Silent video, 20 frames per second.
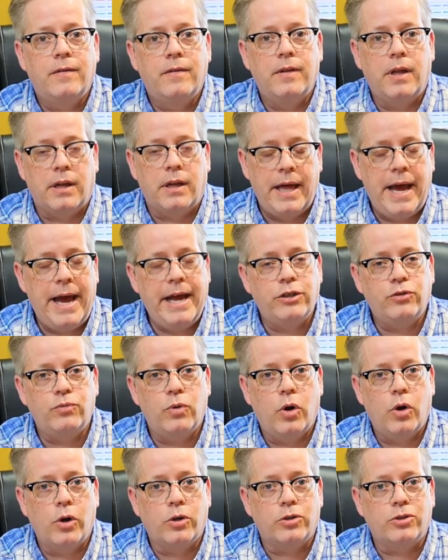the last
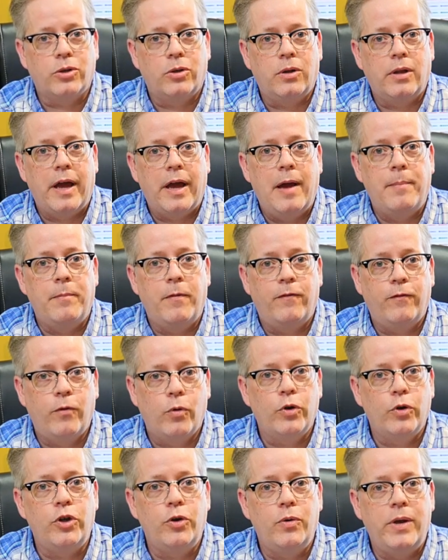rehearsal and
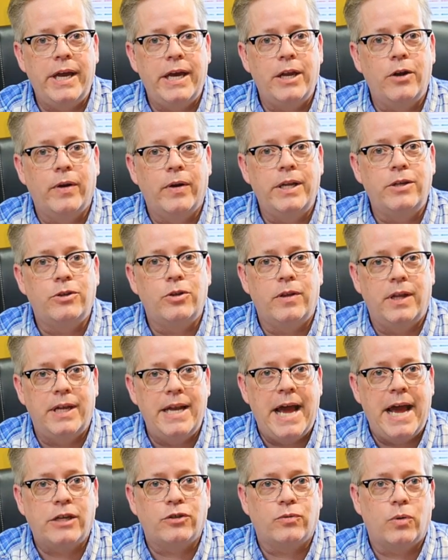before you enter into the
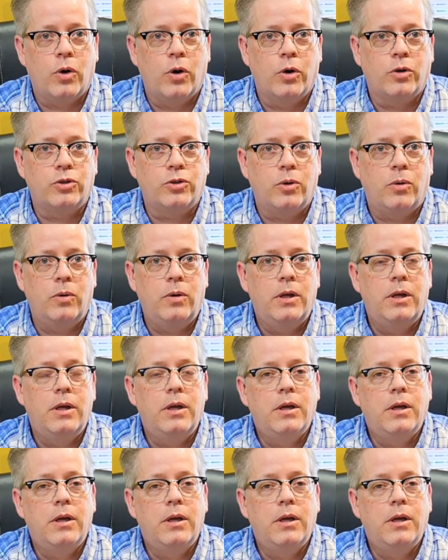next rehearsal.